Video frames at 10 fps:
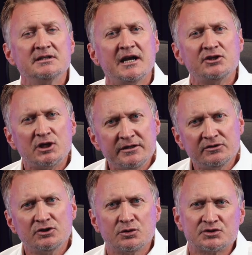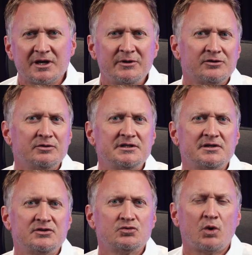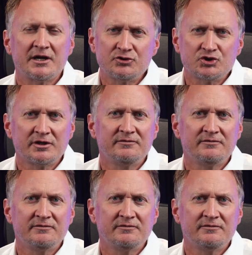and you even know some of the reasons why you should